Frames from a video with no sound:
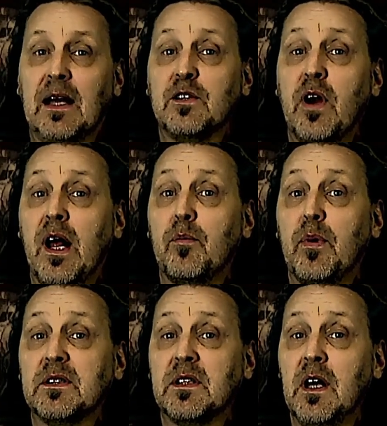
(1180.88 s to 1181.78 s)
and to help
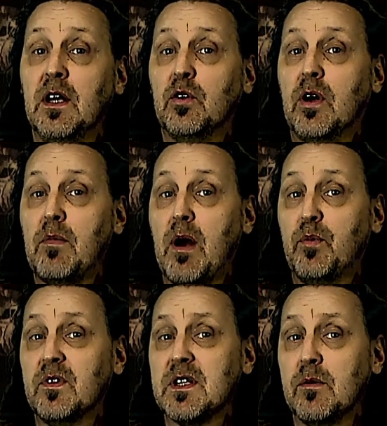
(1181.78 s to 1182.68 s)
us to come up
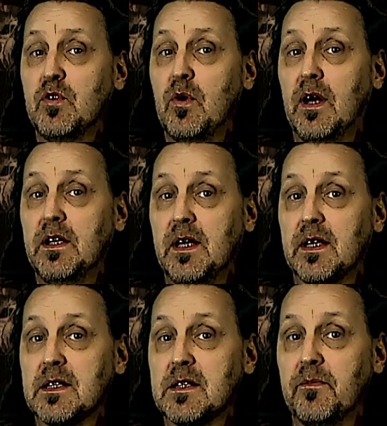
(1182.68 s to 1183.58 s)
with some new
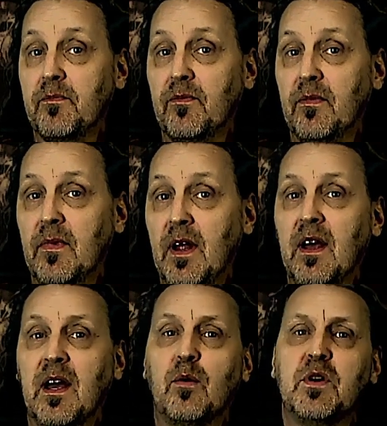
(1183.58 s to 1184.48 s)
ideas.
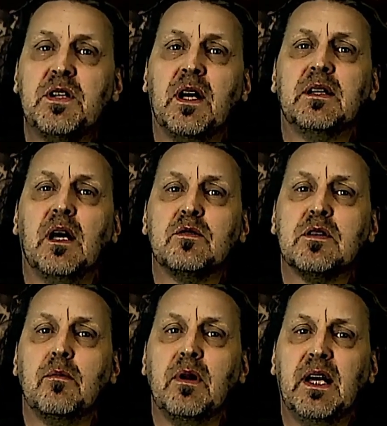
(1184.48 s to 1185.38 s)
And we checked out
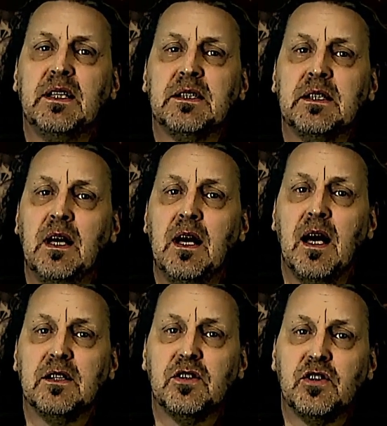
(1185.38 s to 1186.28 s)
some licks
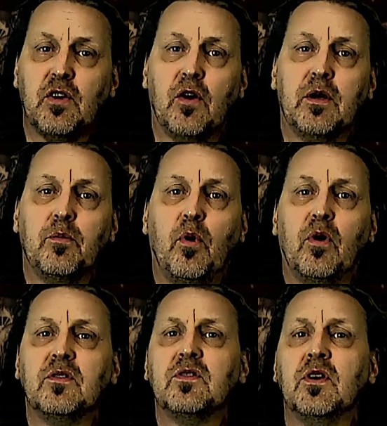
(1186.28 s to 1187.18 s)
as a starting
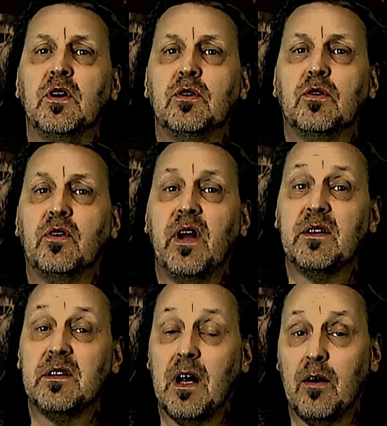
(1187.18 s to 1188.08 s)
point to
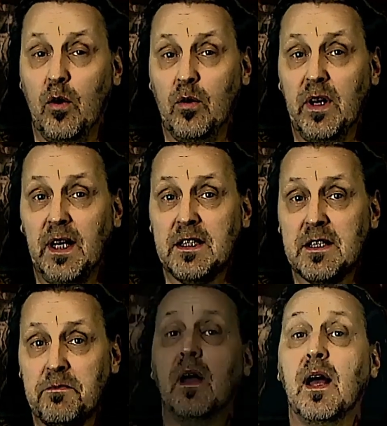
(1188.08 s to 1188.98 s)
creating our own
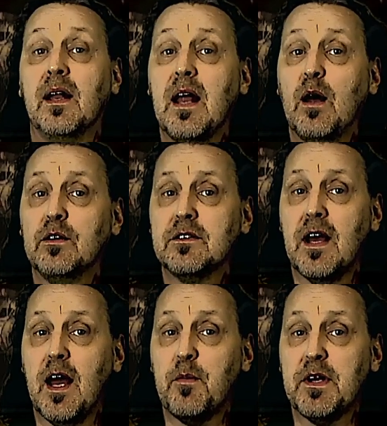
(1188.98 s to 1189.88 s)
licks. And now the
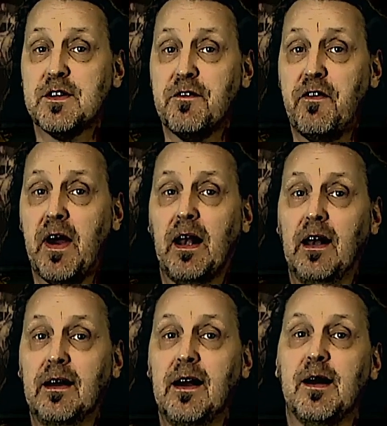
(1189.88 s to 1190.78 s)
time has
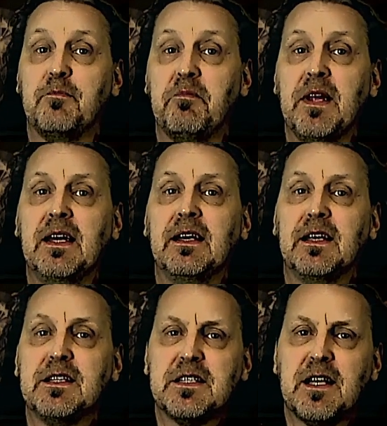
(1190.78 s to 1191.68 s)
finally come.
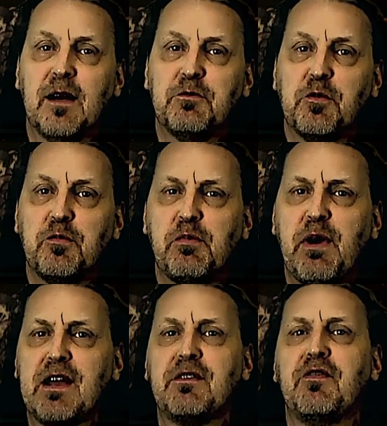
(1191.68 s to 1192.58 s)
It's time to
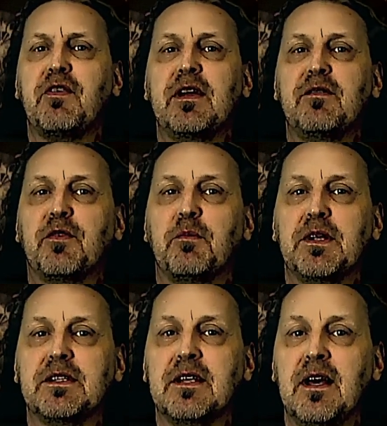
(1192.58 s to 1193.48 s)
break free from
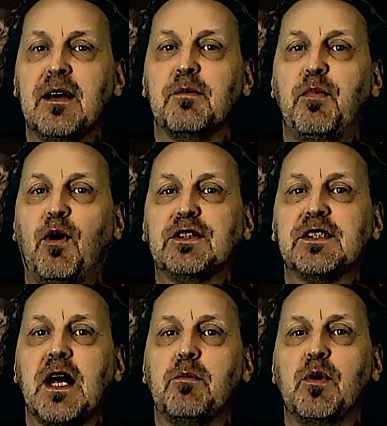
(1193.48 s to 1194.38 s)
this box
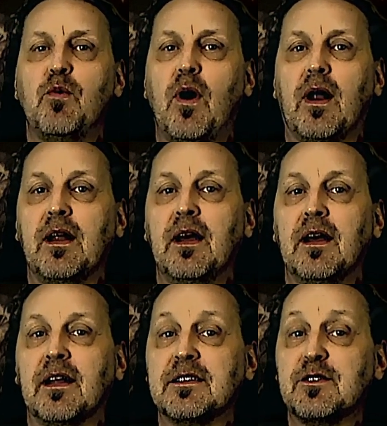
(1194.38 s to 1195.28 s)
number 1
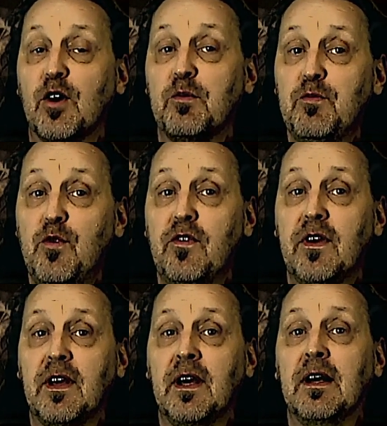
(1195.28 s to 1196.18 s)
and start
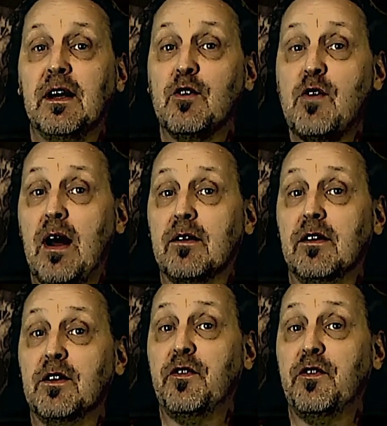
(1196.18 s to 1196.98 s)
moving around on the